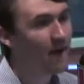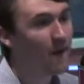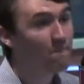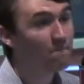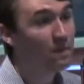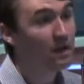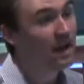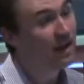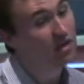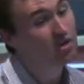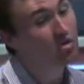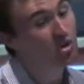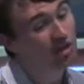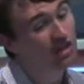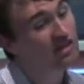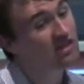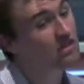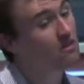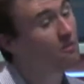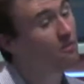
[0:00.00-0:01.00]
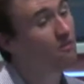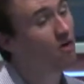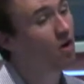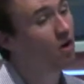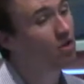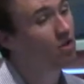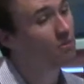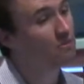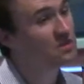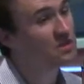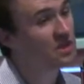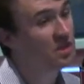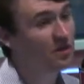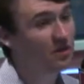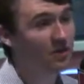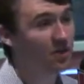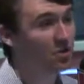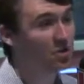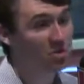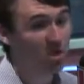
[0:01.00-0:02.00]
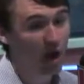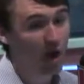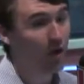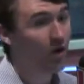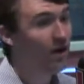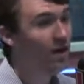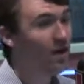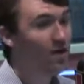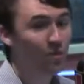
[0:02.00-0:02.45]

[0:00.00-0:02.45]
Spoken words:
but hey, you look at some of our other material, Joe,